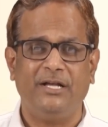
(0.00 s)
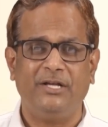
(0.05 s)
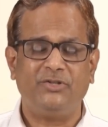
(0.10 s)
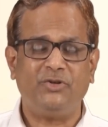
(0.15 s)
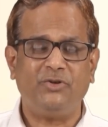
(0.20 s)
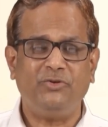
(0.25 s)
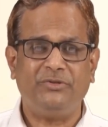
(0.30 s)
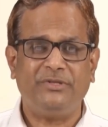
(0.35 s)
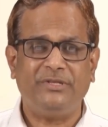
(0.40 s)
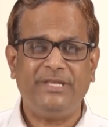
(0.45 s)

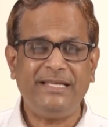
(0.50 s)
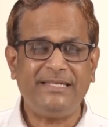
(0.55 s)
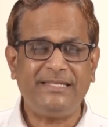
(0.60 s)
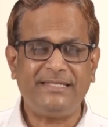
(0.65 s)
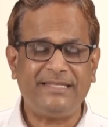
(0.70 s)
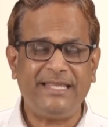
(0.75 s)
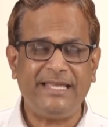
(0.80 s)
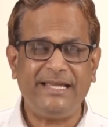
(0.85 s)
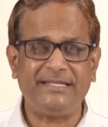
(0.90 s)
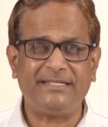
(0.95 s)
So
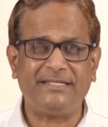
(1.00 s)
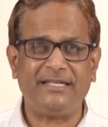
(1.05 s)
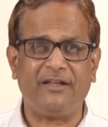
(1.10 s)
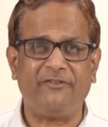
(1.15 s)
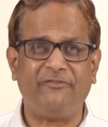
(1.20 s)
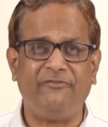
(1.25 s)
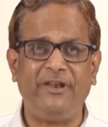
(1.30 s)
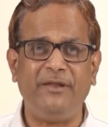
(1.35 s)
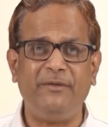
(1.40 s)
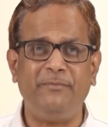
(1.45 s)
these things
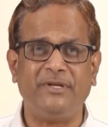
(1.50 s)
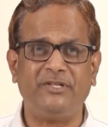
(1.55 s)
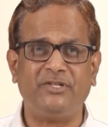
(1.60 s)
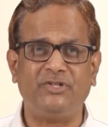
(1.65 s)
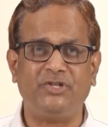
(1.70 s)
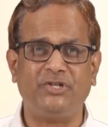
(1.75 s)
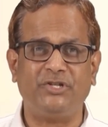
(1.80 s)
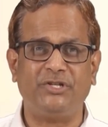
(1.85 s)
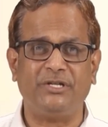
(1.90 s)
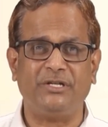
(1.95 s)
are very
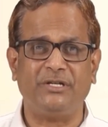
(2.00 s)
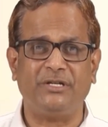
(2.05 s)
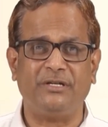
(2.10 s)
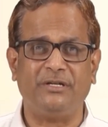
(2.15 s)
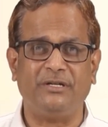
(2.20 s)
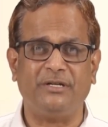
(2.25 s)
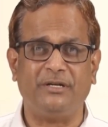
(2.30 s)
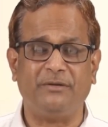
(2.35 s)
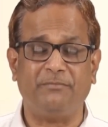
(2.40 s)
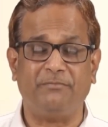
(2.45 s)
much,
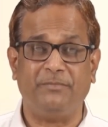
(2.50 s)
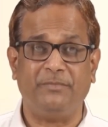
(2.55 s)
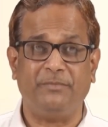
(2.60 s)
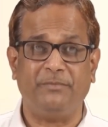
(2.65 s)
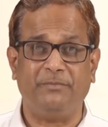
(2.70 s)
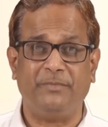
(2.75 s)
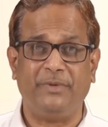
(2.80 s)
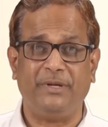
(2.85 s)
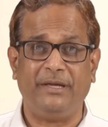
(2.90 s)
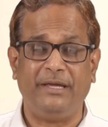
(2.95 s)

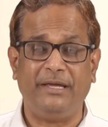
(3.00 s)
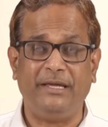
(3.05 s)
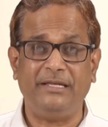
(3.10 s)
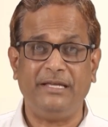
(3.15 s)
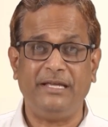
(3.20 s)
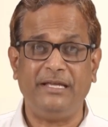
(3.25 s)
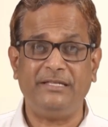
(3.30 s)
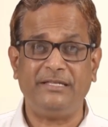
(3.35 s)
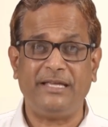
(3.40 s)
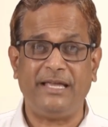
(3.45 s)

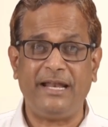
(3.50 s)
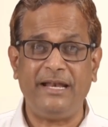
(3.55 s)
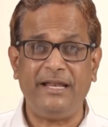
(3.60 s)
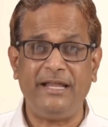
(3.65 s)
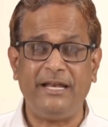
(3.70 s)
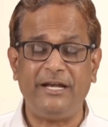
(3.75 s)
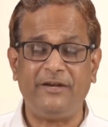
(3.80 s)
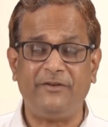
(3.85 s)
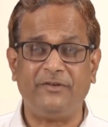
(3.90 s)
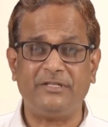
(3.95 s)

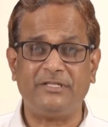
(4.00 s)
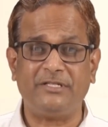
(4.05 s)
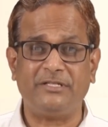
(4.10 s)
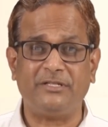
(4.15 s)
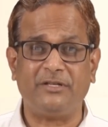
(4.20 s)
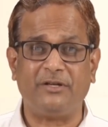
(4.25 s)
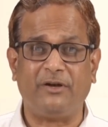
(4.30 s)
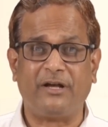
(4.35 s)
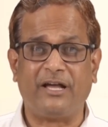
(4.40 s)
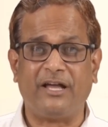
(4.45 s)
earlier it
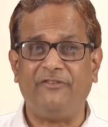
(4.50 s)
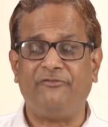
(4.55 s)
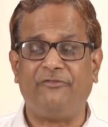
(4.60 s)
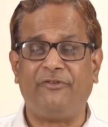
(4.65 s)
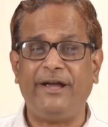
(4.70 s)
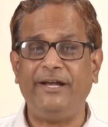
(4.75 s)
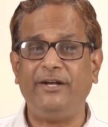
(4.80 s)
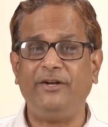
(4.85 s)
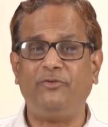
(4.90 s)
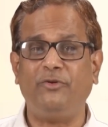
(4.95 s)
was
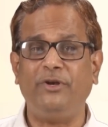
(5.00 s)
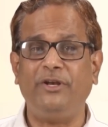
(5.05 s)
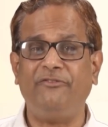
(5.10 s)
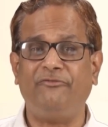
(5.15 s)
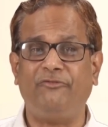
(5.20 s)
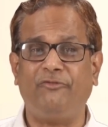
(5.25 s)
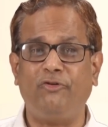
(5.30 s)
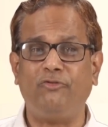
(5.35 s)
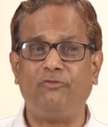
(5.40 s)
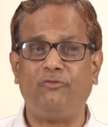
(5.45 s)
confined to only
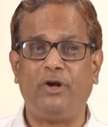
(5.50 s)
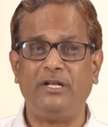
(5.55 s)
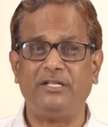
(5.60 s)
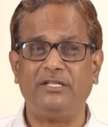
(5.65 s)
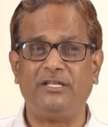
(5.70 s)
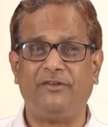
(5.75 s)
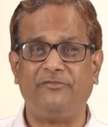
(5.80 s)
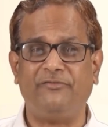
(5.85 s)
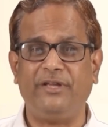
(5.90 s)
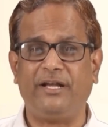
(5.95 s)
4
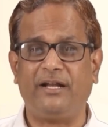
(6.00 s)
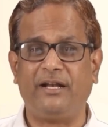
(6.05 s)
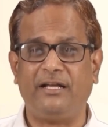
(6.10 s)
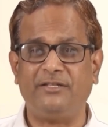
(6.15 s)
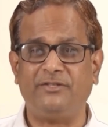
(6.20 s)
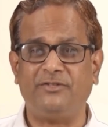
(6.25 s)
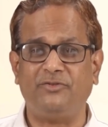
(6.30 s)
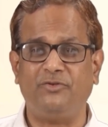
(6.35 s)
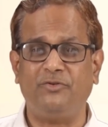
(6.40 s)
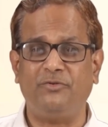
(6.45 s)
walls of the
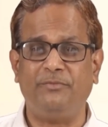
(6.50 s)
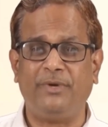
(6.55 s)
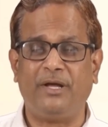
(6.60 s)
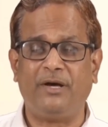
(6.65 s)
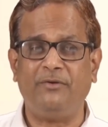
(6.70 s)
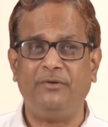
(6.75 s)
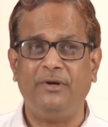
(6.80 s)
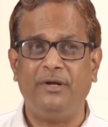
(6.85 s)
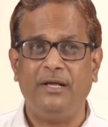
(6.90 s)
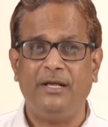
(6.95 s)
classroom.
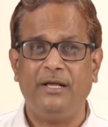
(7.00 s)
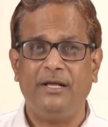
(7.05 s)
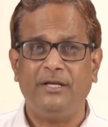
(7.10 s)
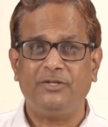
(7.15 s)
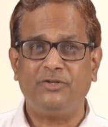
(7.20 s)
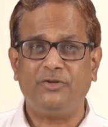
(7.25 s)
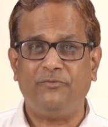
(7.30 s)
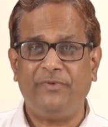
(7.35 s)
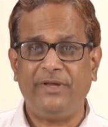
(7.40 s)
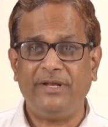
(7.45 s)
Now,
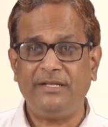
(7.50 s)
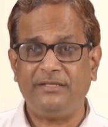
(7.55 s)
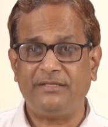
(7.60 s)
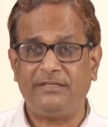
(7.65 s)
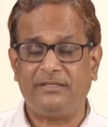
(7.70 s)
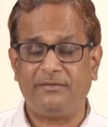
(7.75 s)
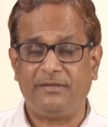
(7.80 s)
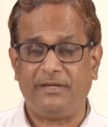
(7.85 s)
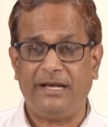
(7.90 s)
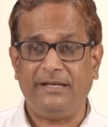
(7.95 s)

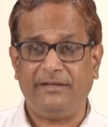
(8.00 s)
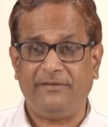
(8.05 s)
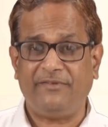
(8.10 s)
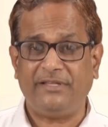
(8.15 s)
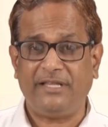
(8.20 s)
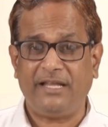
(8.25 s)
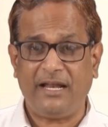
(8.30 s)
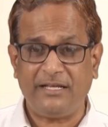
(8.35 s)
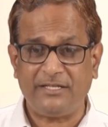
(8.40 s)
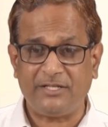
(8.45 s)
and for
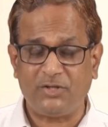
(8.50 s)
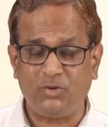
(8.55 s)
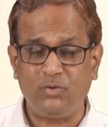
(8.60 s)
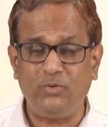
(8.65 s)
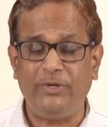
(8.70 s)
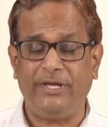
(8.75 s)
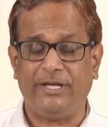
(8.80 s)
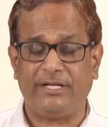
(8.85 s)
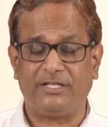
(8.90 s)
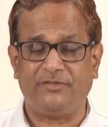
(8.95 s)
the last
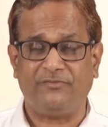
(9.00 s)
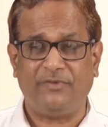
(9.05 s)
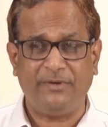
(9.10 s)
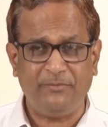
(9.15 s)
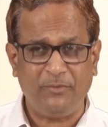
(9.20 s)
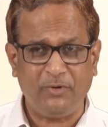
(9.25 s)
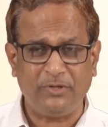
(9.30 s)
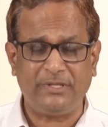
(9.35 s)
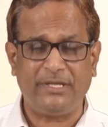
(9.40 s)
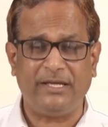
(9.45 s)
2 years, one
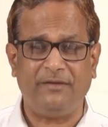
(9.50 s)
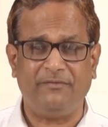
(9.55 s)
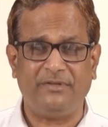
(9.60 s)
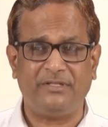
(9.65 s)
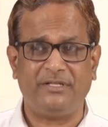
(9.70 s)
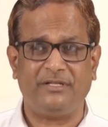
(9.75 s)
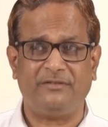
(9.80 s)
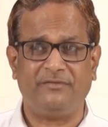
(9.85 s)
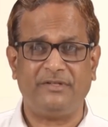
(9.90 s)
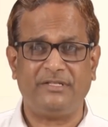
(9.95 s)
more thing
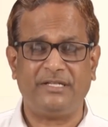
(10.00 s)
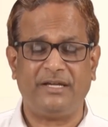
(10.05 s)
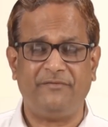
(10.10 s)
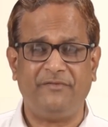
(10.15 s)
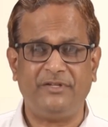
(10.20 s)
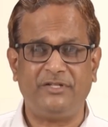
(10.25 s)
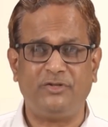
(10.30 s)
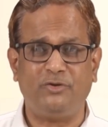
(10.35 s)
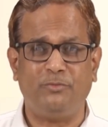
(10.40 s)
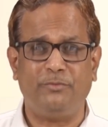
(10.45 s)
which I
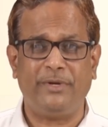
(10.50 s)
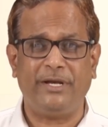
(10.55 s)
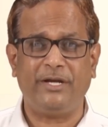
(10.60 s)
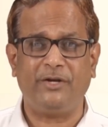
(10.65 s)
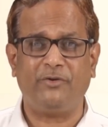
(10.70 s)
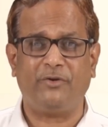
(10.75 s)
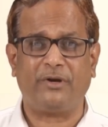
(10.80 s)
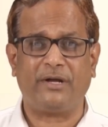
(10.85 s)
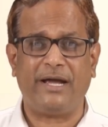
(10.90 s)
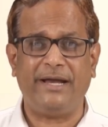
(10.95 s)
wish to bring
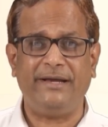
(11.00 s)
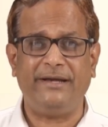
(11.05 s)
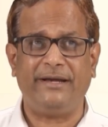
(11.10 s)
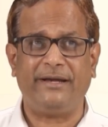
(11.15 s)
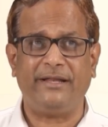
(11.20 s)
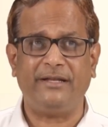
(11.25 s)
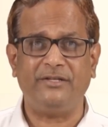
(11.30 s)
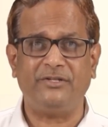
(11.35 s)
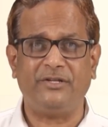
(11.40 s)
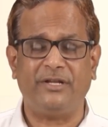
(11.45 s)
to your kind
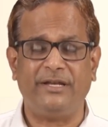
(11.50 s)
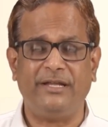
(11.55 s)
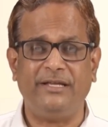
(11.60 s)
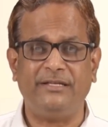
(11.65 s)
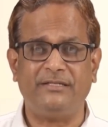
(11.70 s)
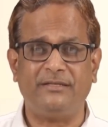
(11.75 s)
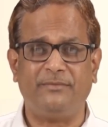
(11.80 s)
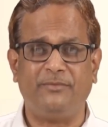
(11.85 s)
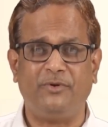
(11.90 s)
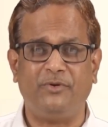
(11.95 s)
attention
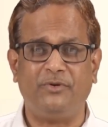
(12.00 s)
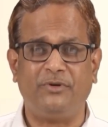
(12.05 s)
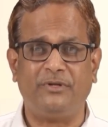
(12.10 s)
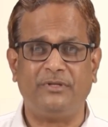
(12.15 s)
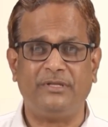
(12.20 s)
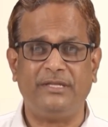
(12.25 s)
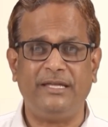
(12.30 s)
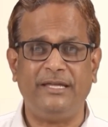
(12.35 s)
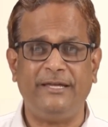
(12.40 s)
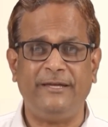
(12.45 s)
is
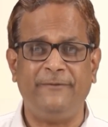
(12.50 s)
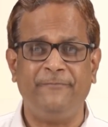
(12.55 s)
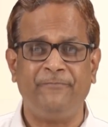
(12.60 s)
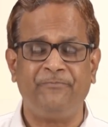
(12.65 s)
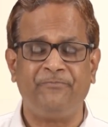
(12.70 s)
about the